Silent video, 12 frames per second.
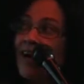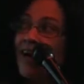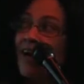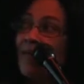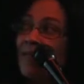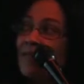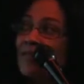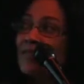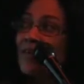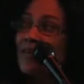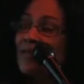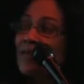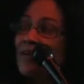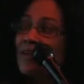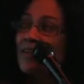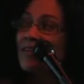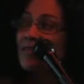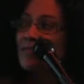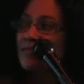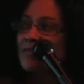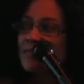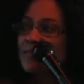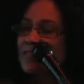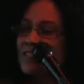We've got, you know,
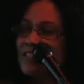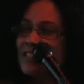this is